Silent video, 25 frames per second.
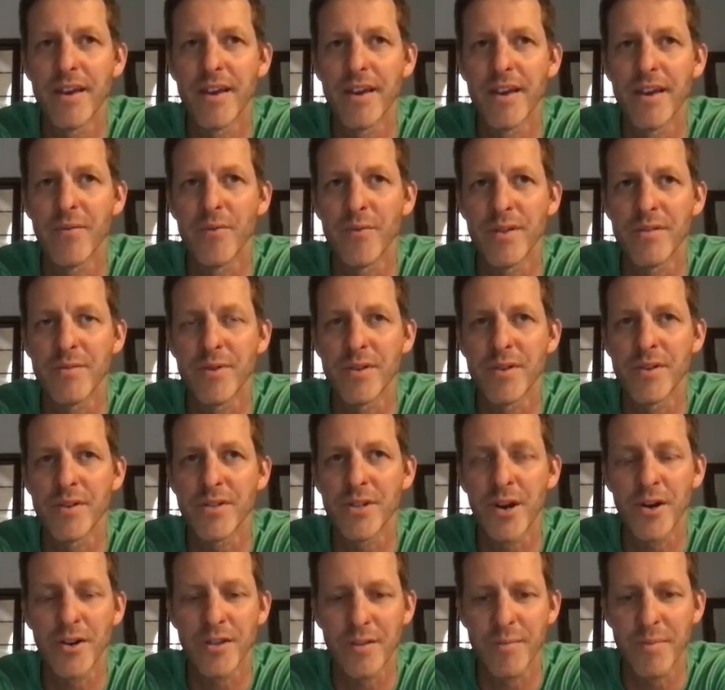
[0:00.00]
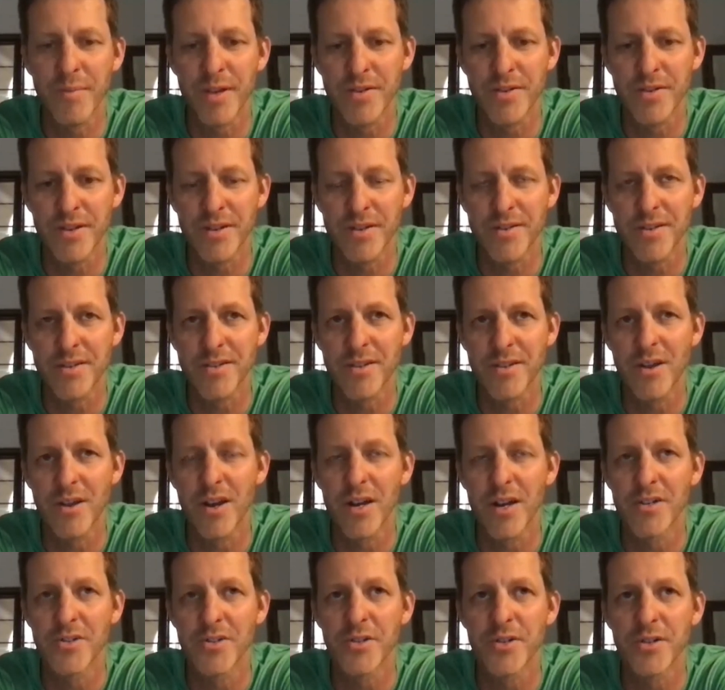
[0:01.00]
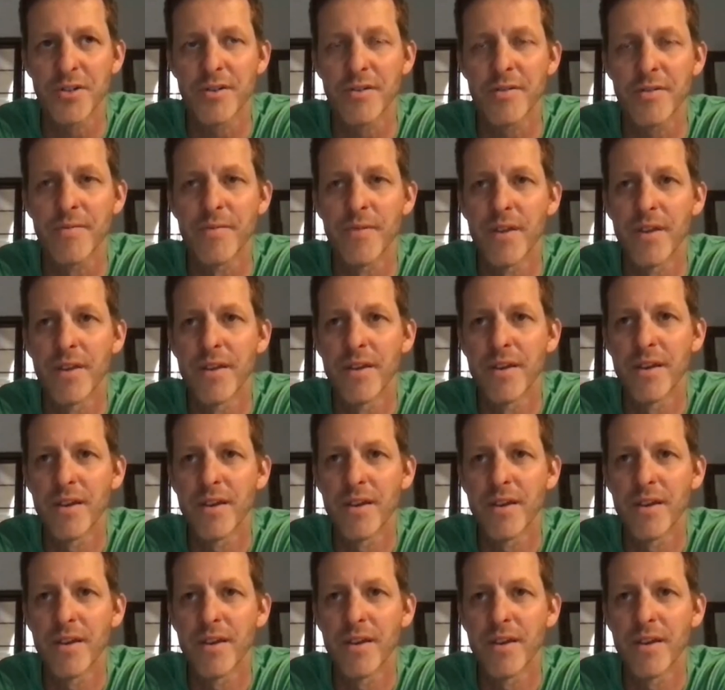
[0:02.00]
when you start the business, as long as you're